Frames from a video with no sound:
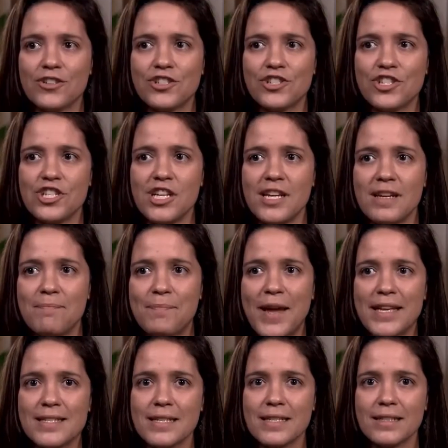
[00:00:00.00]
she
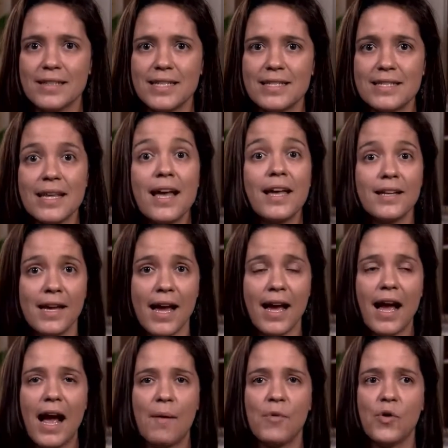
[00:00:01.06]
basically said, Yeah,
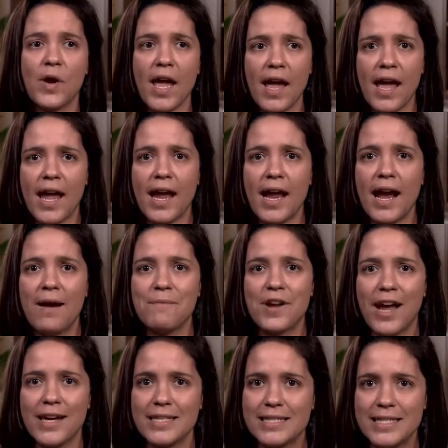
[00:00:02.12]
I'm okay. I'm
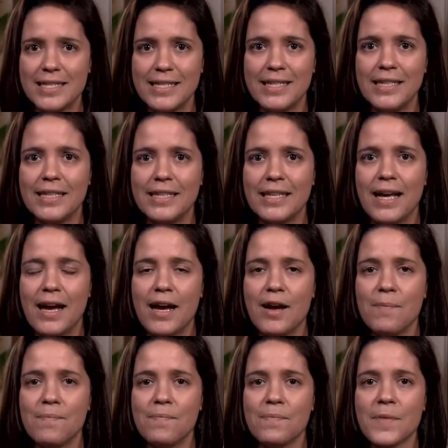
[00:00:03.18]
19.
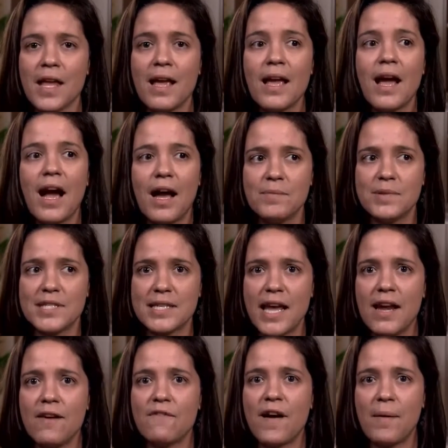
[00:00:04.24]
Um, I'm
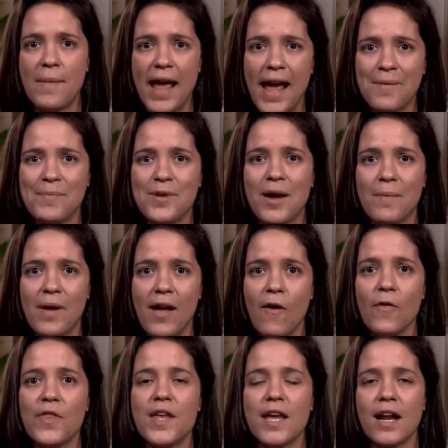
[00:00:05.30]
safe. I'm happy. I'm
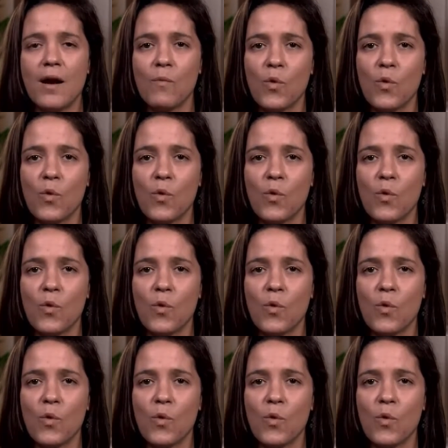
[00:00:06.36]
healthy. And I'm